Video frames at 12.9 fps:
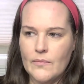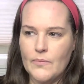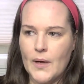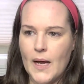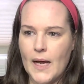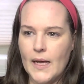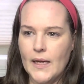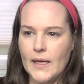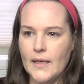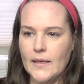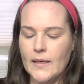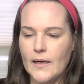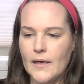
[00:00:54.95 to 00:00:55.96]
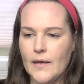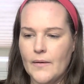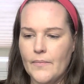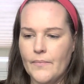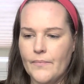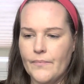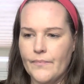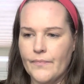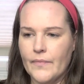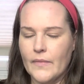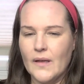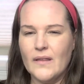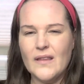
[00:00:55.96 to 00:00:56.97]
by,
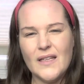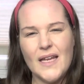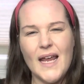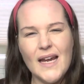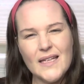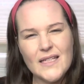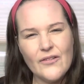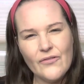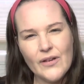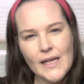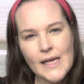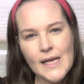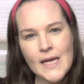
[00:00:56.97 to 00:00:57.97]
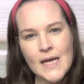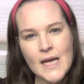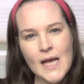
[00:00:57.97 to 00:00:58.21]
the negativity.